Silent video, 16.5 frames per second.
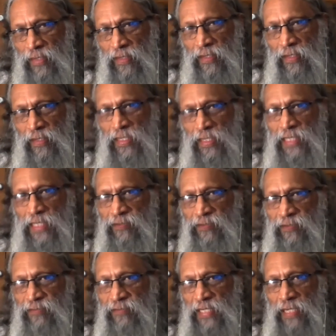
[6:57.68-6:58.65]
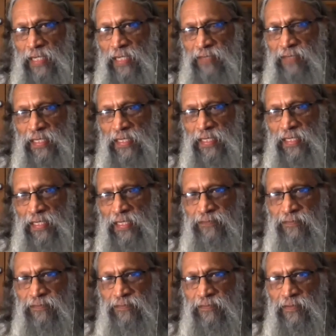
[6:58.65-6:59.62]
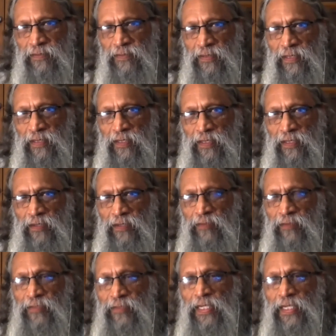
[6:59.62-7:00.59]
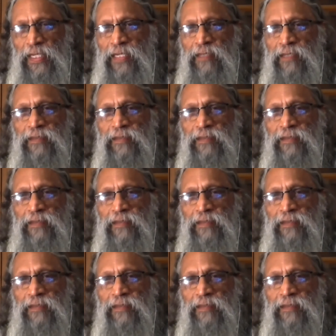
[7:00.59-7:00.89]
Anyway, we have a life. We are